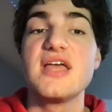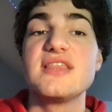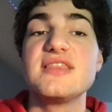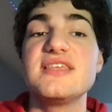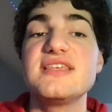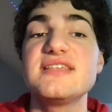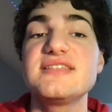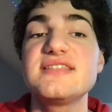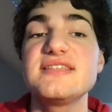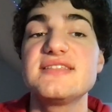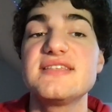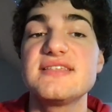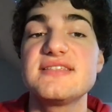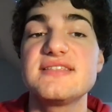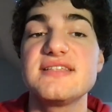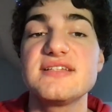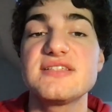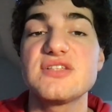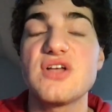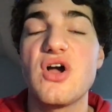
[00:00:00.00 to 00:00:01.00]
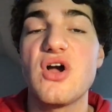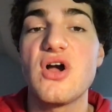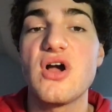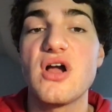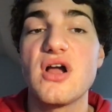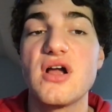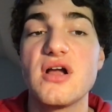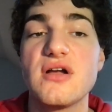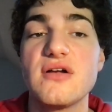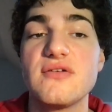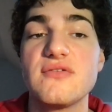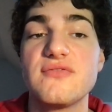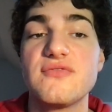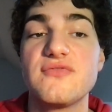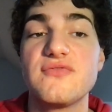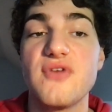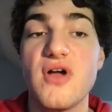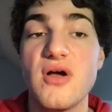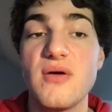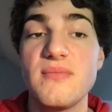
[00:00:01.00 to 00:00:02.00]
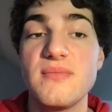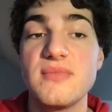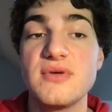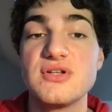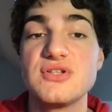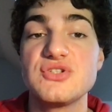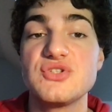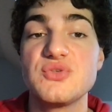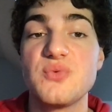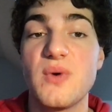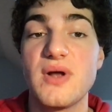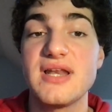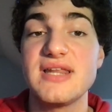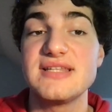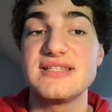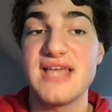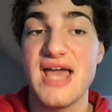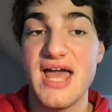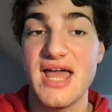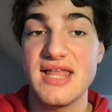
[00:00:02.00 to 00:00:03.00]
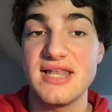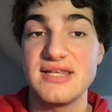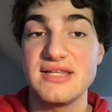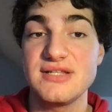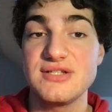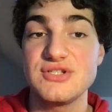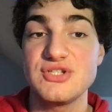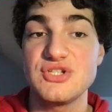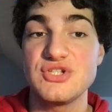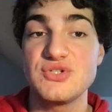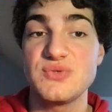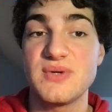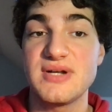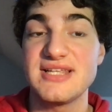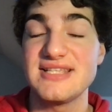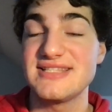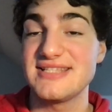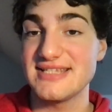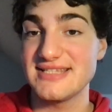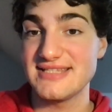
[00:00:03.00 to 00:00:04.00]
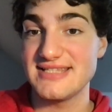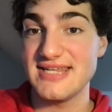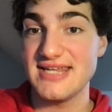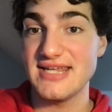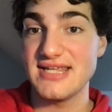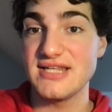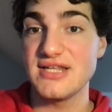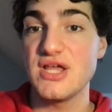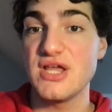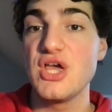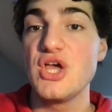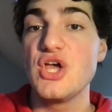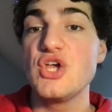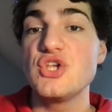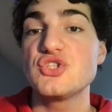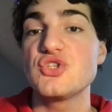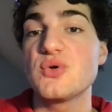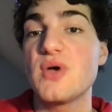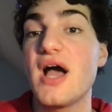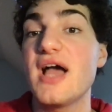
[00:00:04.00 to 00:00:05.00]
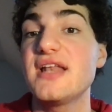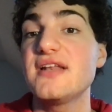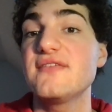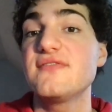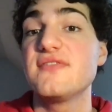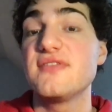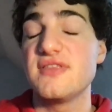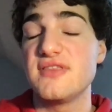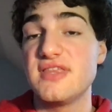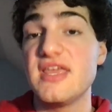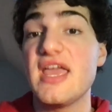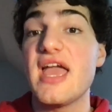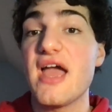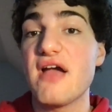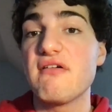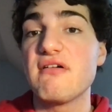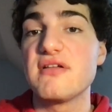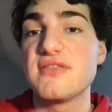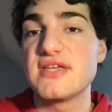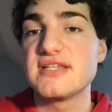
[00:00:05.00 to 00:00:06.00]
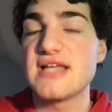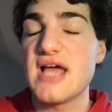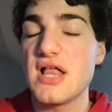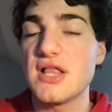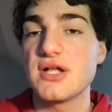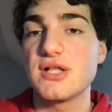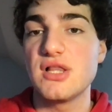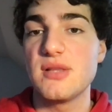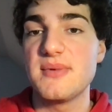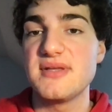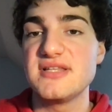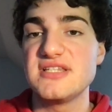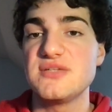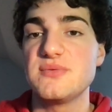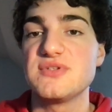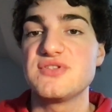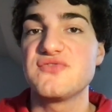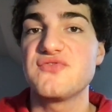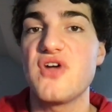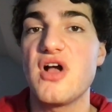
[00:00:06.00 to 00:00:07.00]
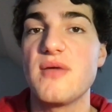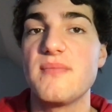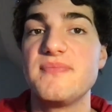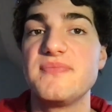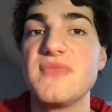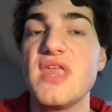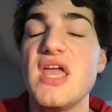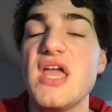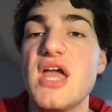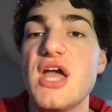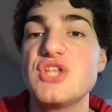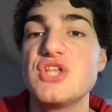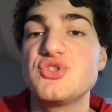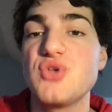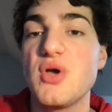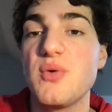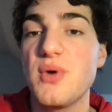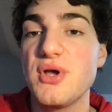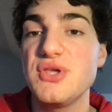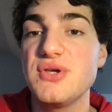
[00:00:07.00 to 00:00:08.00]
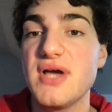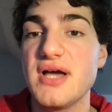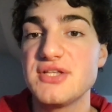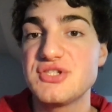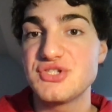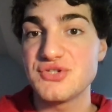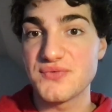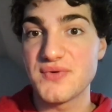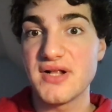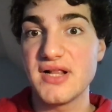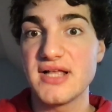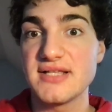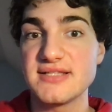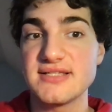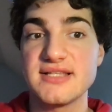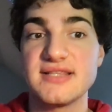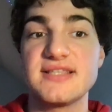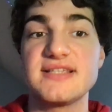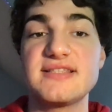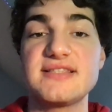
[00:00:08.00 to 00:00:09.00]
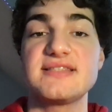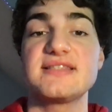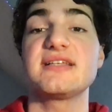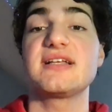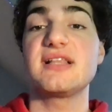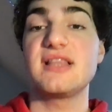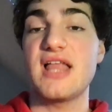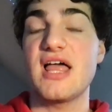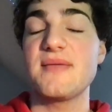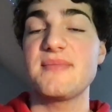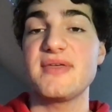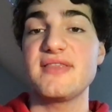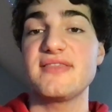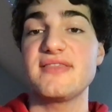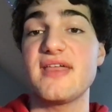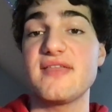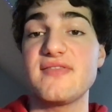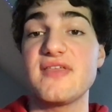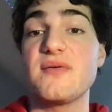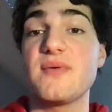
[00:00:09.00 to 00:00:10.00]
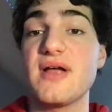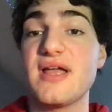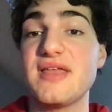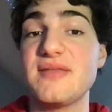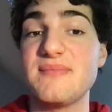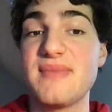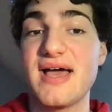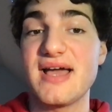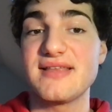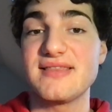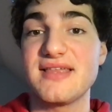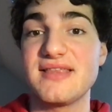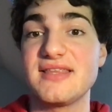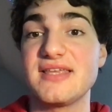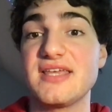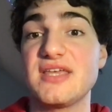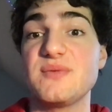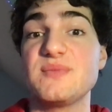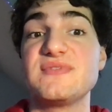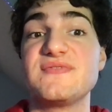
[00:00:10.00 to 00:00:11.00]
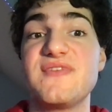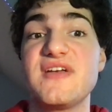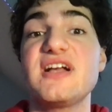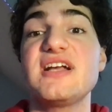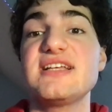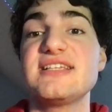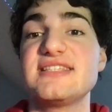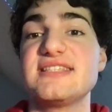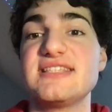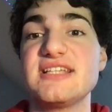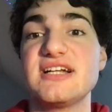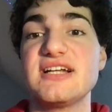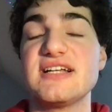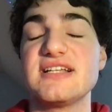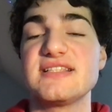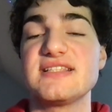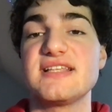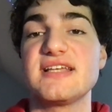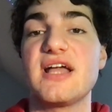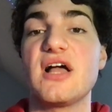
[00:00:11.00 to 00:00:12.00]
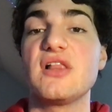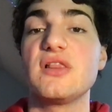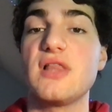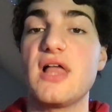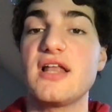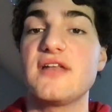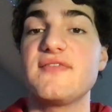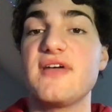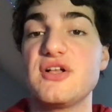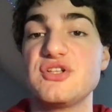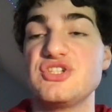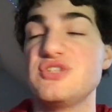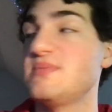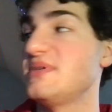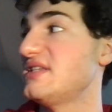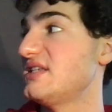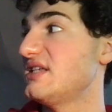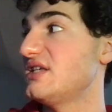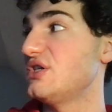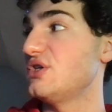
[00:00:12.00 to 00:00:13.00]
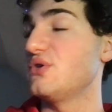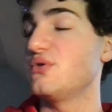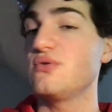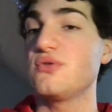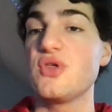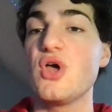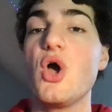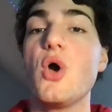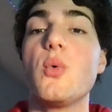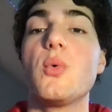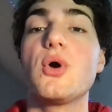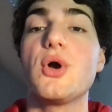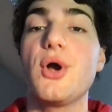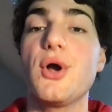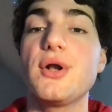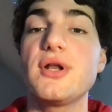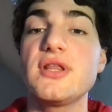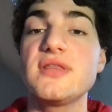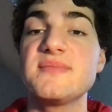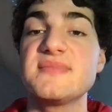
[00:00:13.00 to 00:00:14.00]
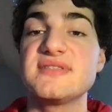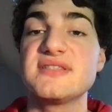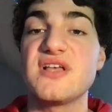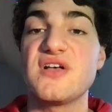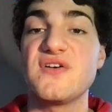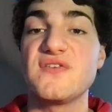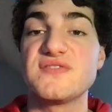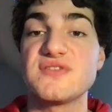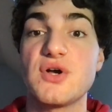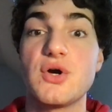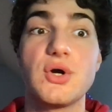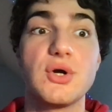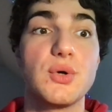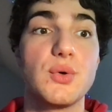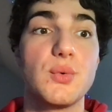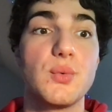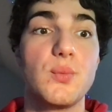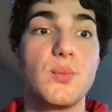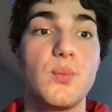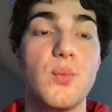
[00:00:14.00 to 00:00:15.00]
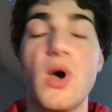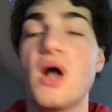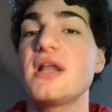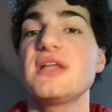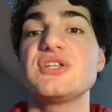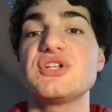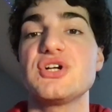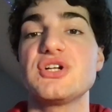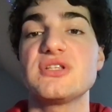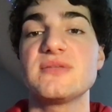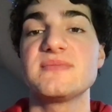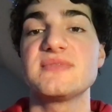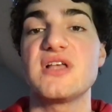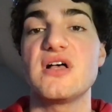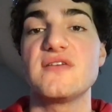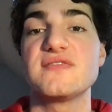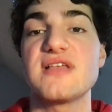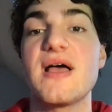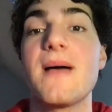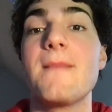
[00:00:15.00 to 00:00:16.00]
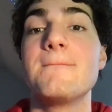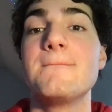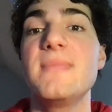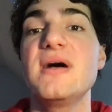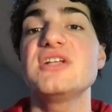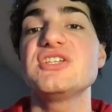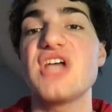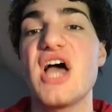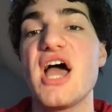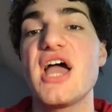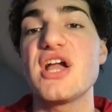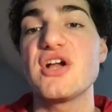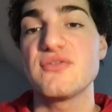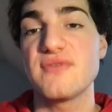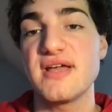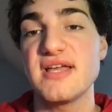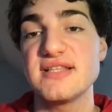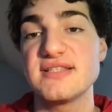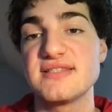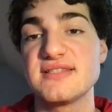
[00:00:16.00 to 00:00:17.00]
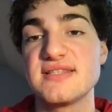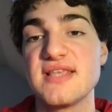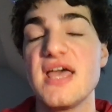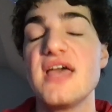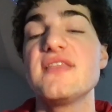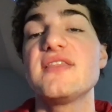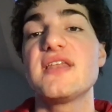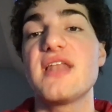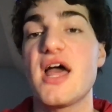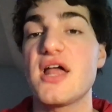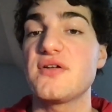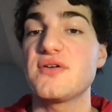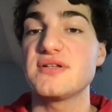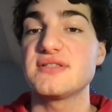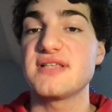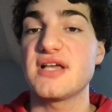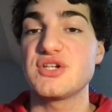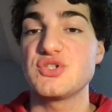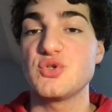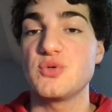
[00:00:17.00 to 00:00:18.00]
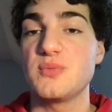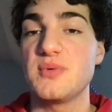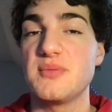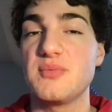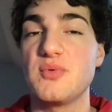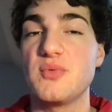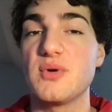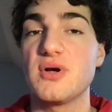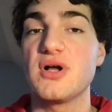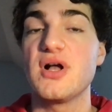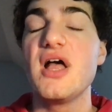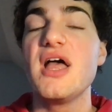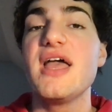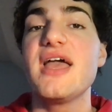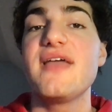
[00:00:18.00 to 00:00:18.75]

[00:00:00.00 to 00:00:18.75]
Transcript: These statistics are from 2010 to 2016, so kind of the era that Tyler Clementi was from. And so I want you guys to realize, like, this is the climate that they were in back then. Like, it was very serious. Like, a lot of LGBT youth were hurting themselves or wanting to hurt themselves at much higher rates than heterosexual people were.